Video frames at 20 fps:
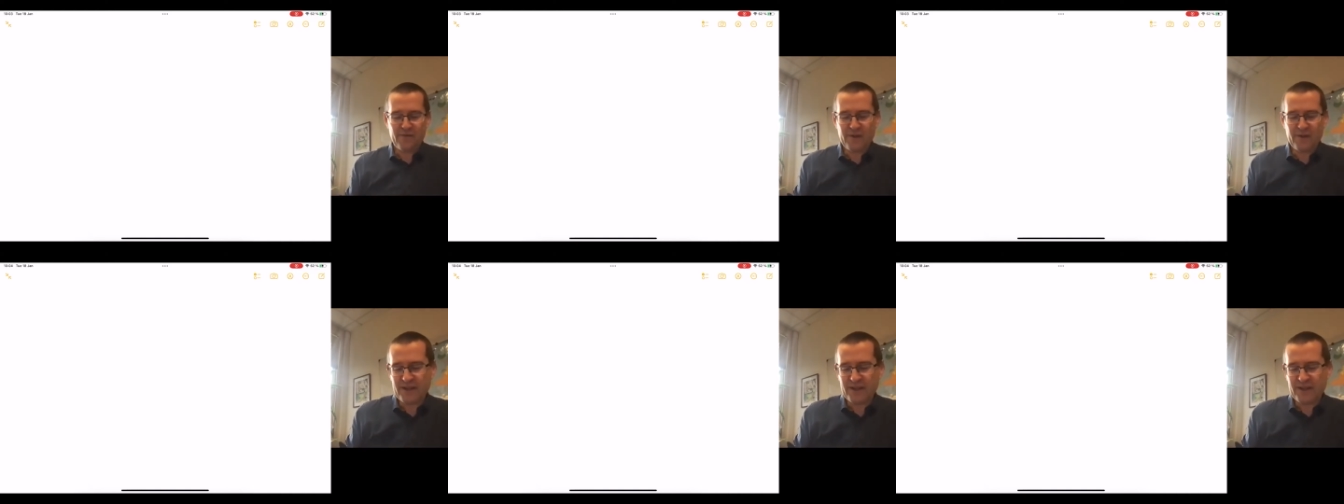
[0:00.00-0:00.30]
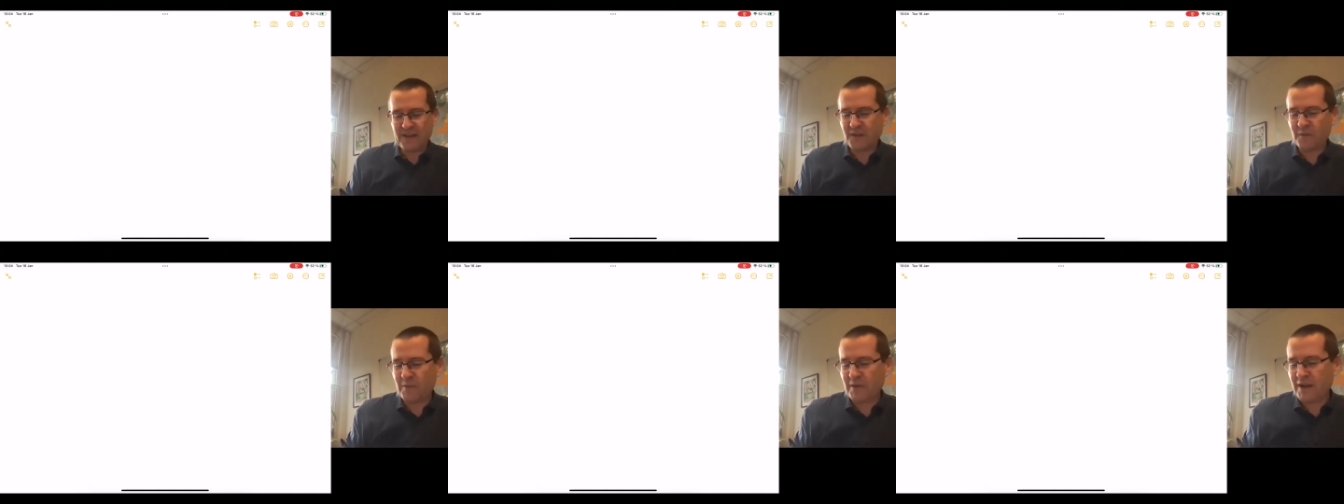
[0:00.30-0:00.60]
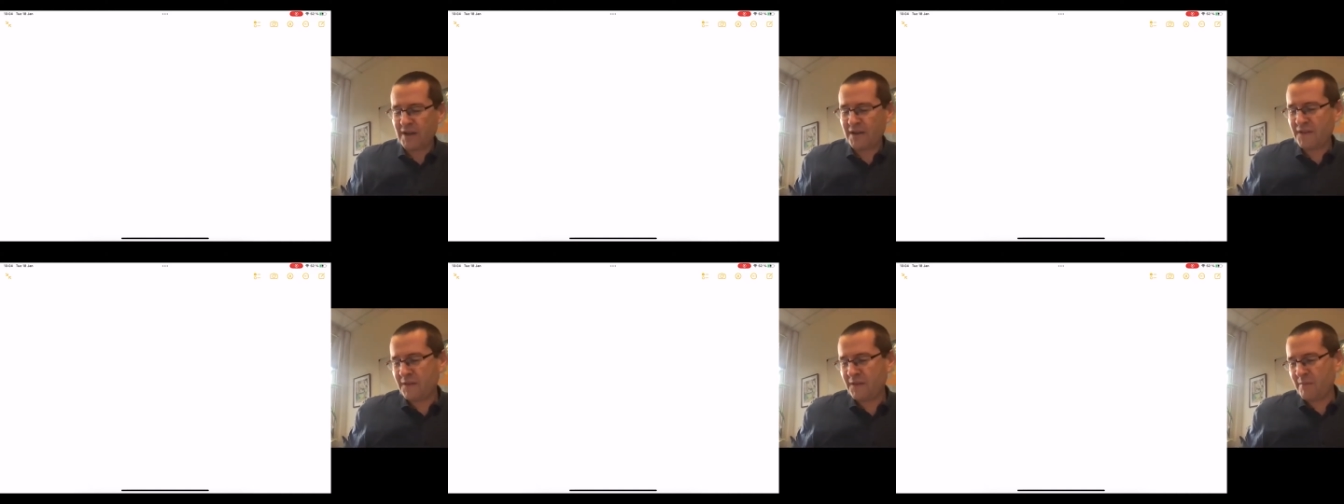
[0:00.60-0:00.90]

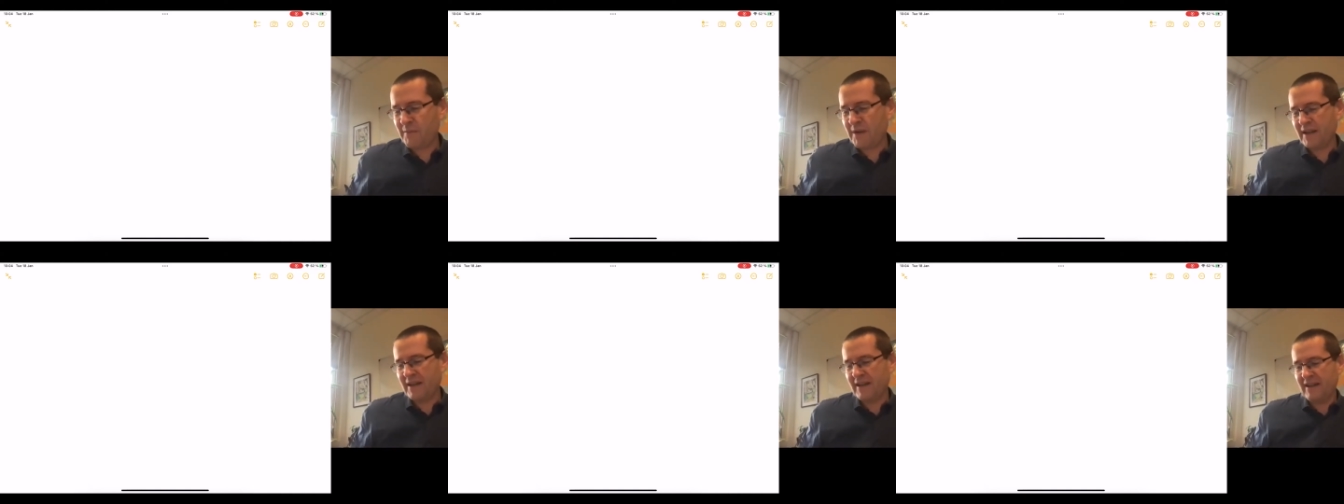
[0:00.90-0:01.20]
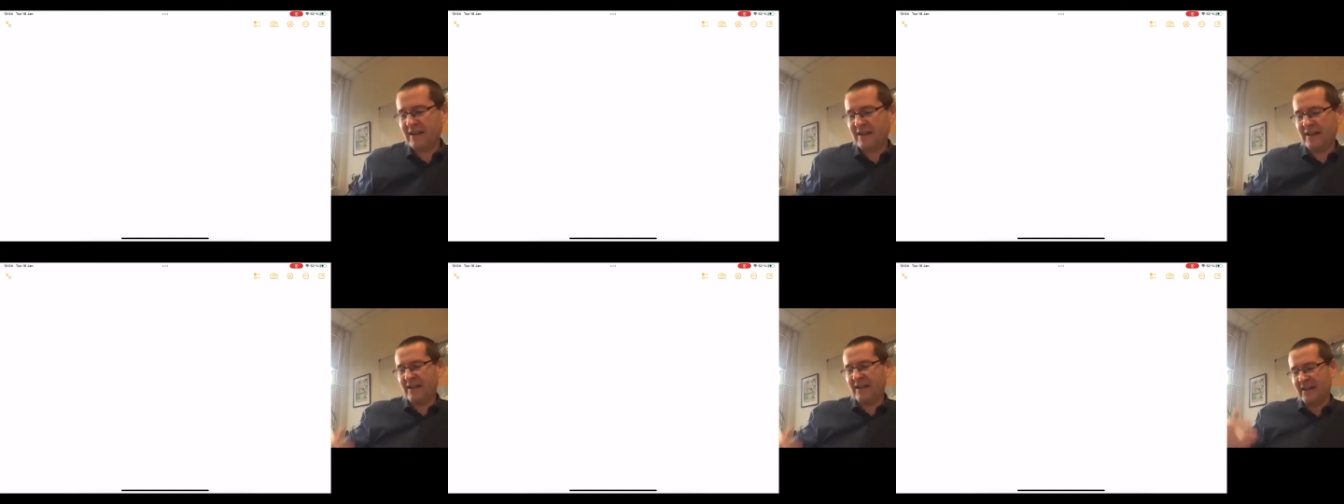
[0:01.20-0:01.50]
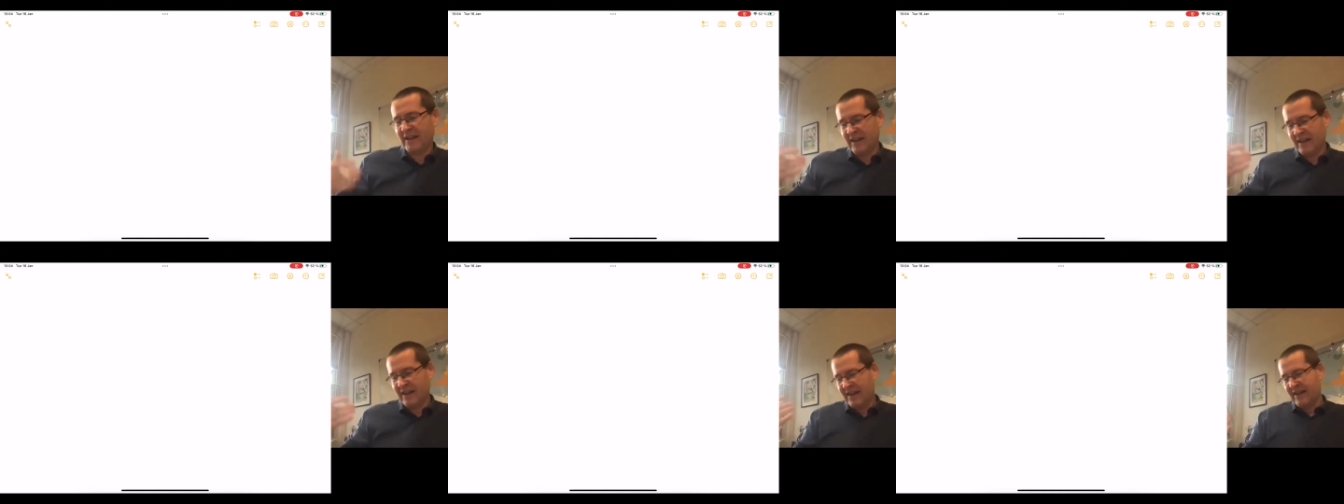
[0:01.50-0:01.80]
aspects, mainly
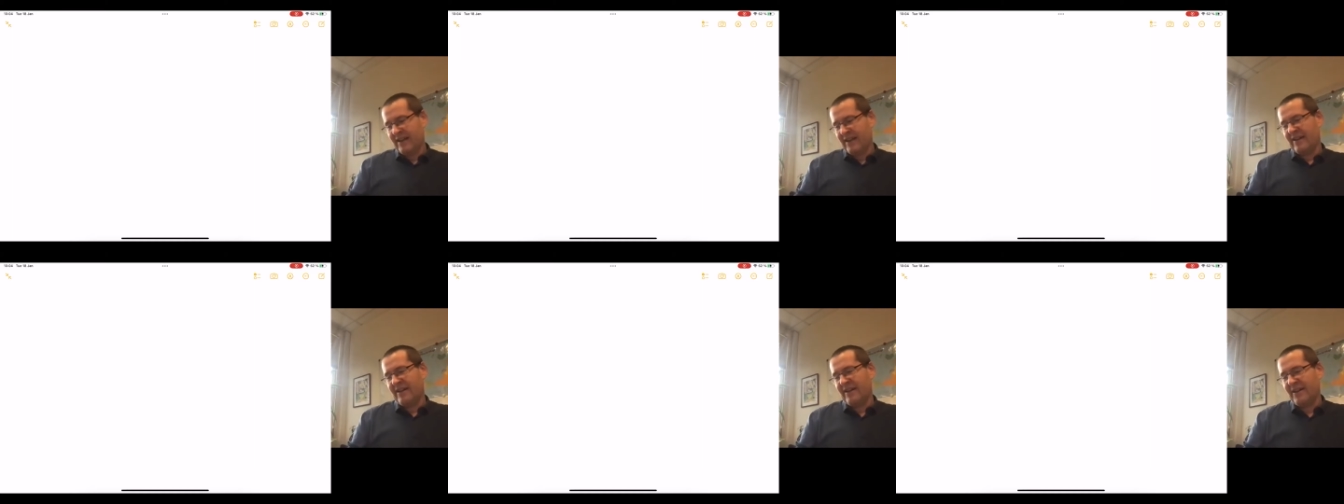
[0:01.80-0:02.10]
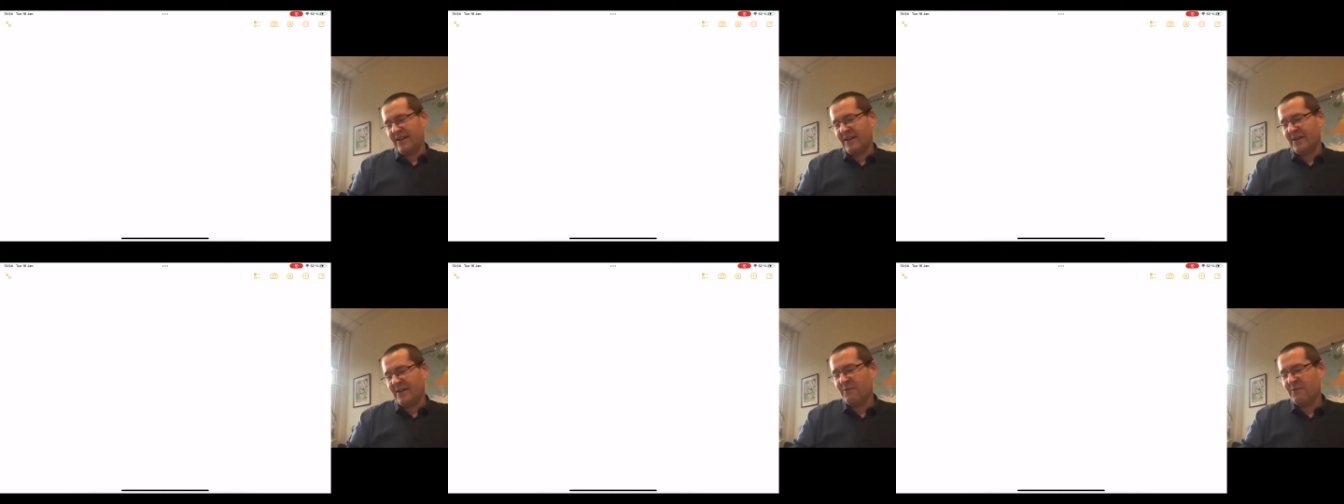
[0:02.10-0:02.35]
how